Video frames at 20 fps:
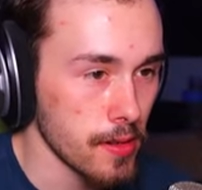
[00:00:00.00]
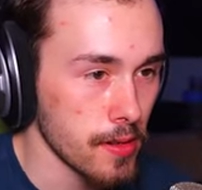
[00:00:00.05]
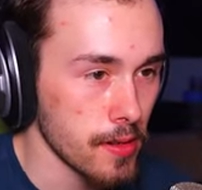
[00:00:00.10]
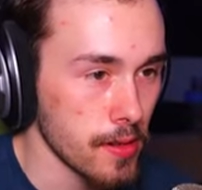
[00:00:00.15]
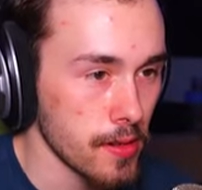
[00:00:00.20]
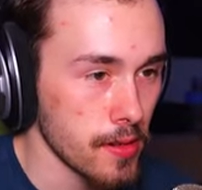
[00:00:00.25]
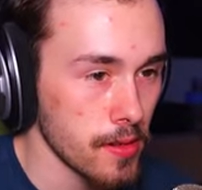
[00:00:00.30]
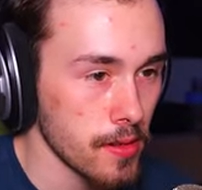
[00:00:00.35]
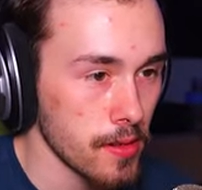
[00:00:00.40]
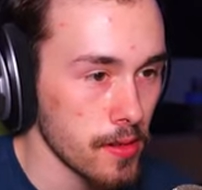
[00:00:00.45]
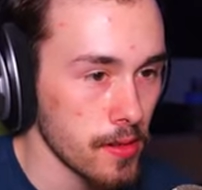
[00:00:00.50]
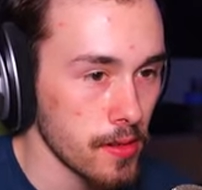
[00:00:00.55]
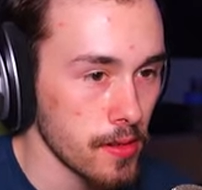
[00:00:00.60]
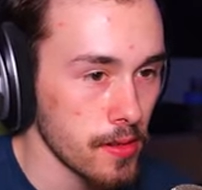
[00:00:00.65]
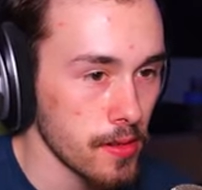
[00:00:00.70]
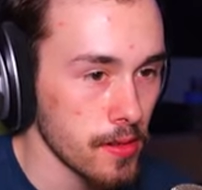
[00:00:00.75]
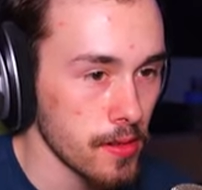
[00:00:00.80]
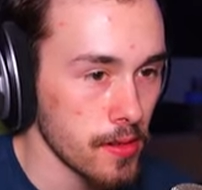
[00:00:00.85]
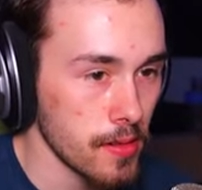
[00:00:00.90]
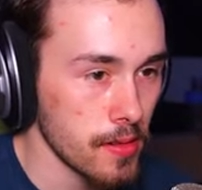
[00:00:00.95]

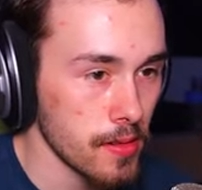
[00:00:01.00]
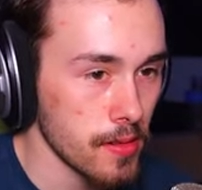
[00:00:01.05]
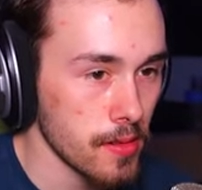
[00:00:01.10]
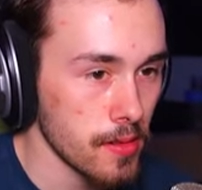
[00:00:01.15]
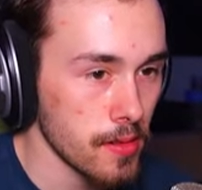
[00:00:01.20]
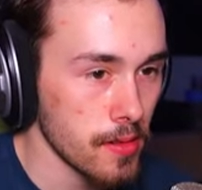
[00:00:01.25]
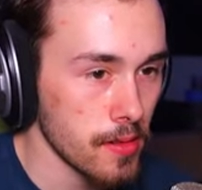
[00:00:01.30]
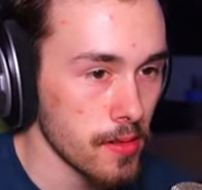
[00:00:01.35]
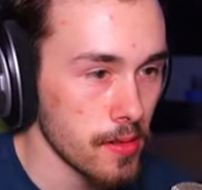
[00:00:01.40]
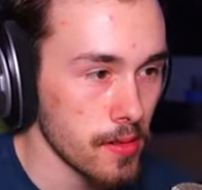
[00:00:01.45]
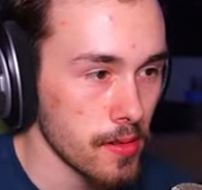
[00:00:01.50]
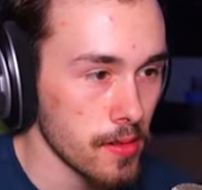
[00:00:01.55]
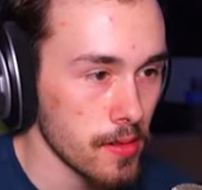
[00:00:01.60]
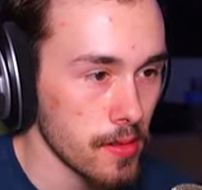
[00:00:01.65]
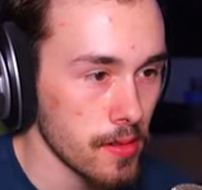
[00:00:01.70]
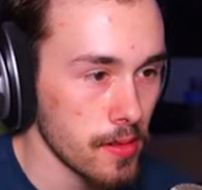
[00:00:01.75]
(silence)